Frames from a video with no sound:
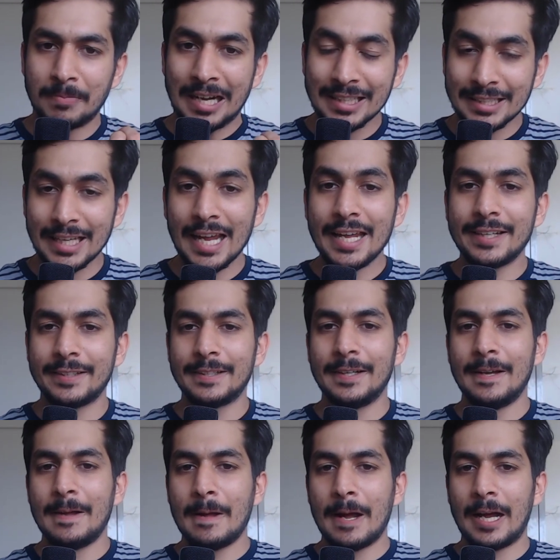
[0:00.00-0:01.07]
again
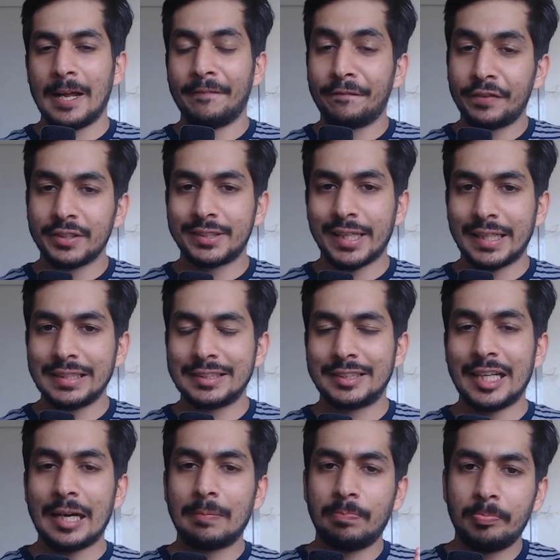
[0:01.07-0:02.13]
emphasize
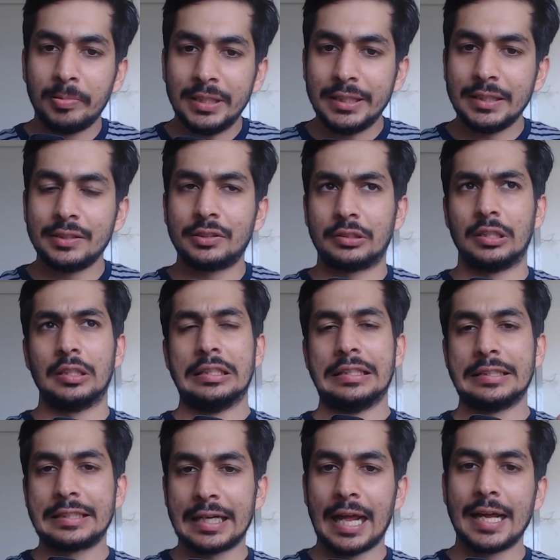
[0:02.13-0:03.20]
that please
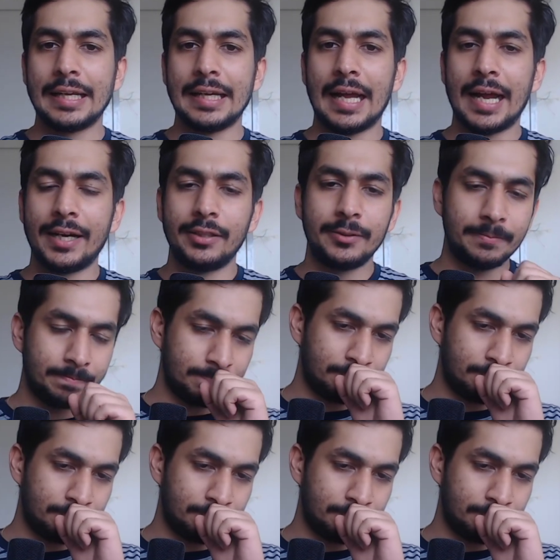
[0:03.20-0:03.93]
try and